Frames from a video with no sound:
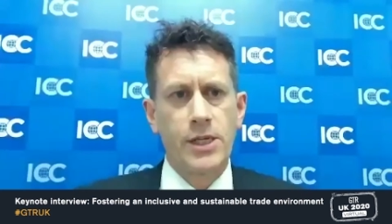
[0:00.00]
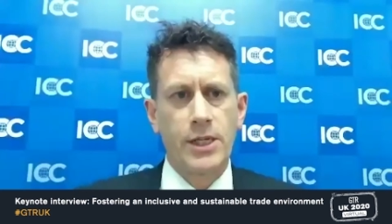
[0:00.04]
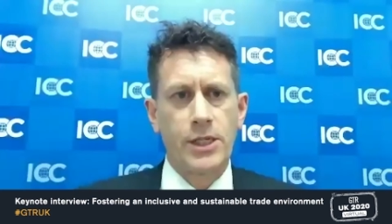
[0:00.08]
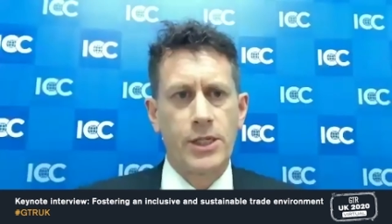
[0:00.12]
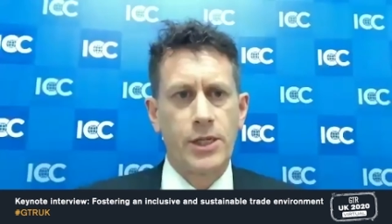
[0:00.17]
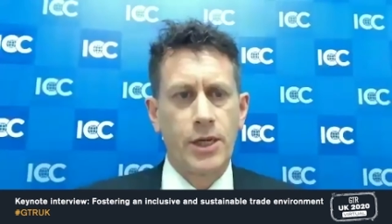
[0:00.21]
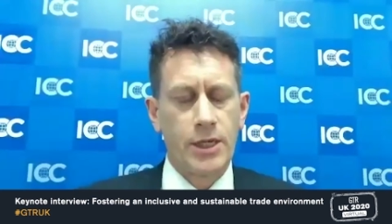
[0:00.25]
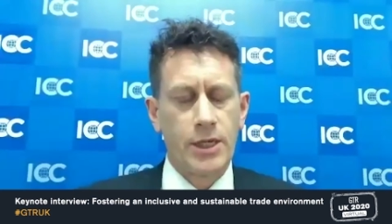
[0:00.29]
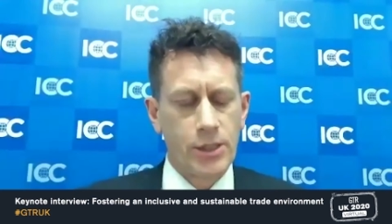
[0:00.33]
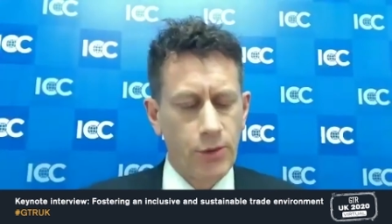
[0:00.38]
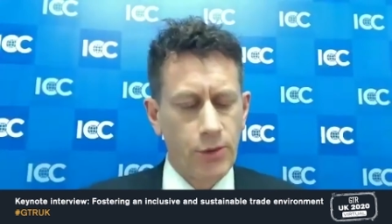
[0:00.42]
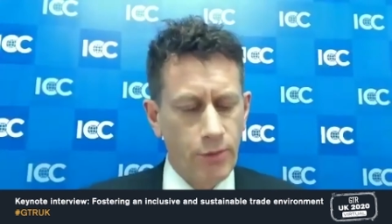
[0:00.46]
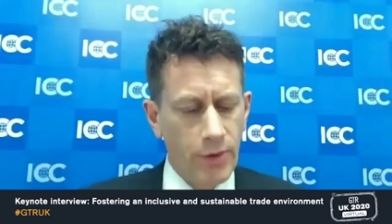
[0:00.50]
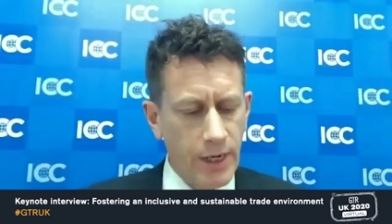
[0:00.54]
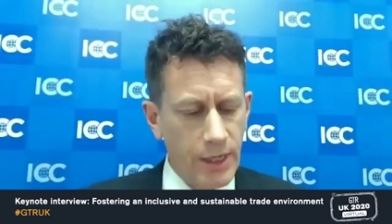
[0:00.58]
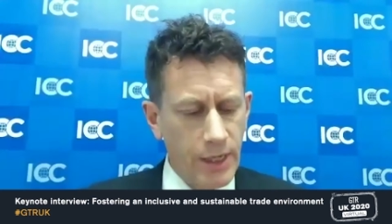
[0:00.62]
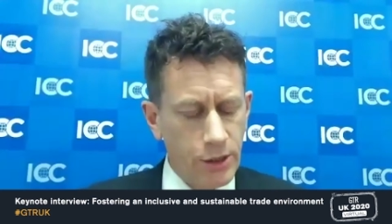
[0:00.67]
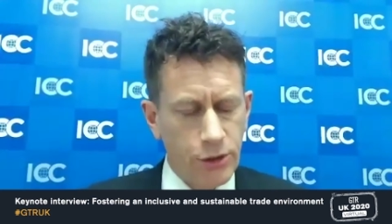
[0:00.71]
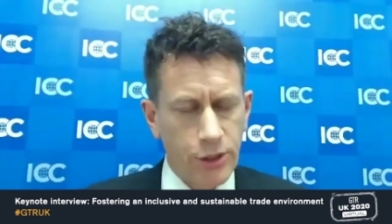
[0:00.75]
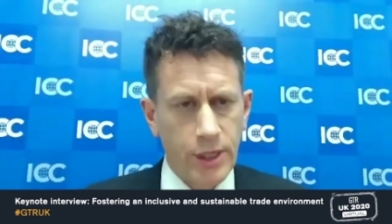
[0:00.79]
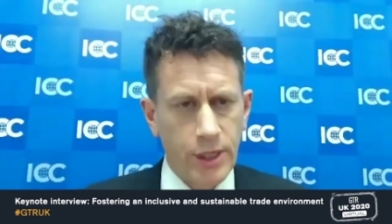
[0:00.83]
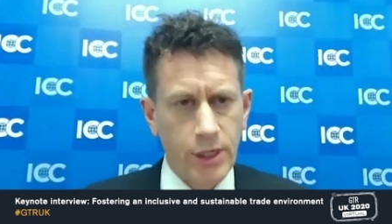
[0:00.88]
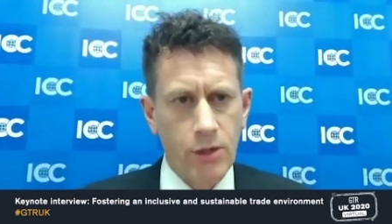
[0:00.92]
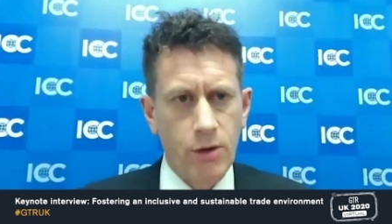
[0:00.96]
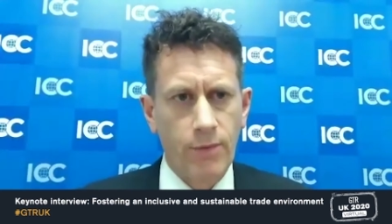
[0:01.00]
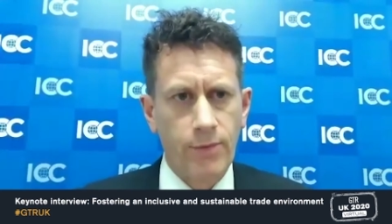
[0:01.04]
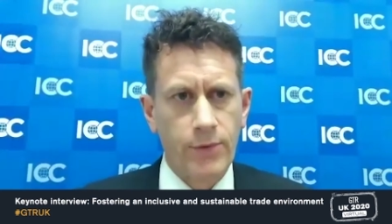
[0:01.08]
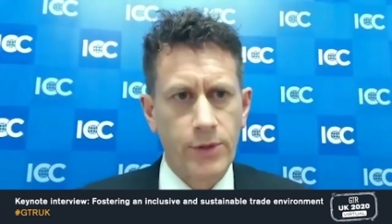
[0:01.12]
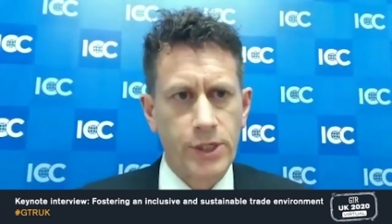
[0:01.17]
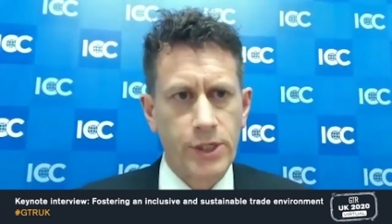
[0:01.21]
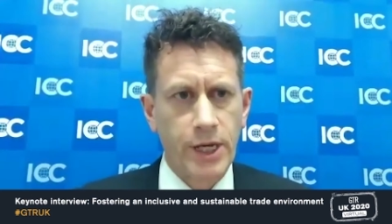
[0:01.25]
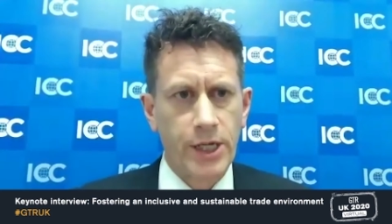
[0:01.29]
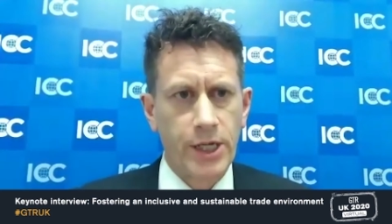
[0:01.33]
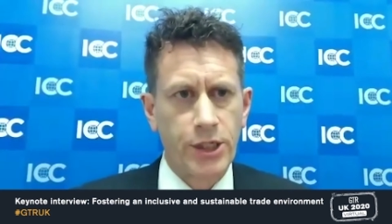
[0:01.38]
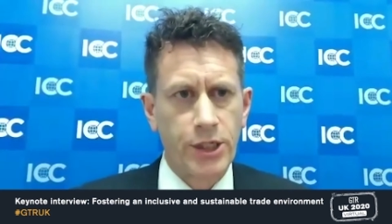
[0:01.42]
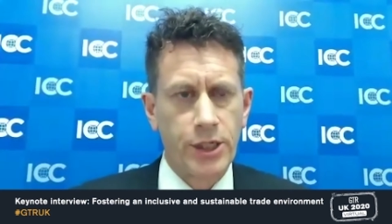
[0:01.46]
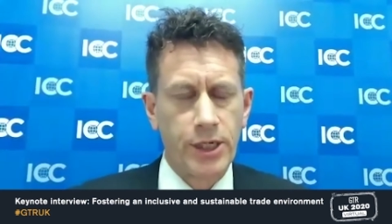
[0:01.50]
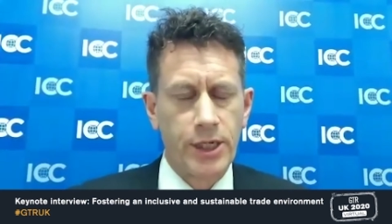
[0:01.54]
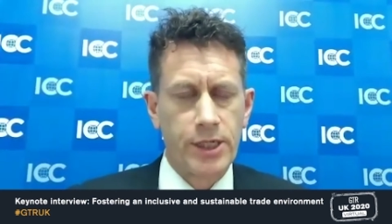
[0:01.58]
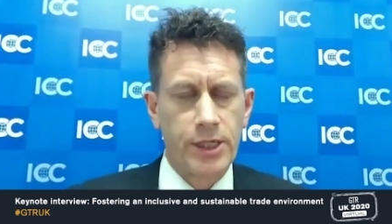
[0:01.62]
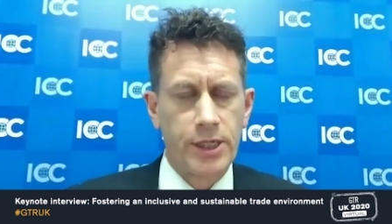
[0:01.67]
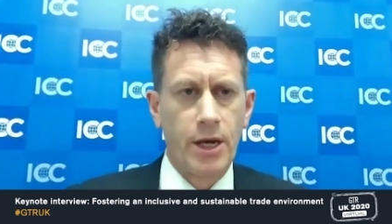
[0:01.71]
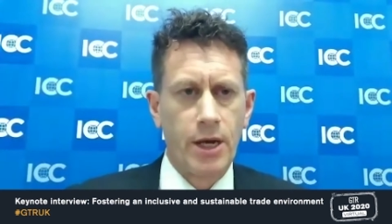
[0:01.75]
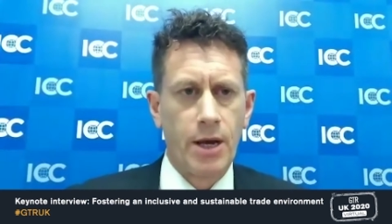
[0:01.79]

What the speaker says: it's a really interesting conversation, isn't it?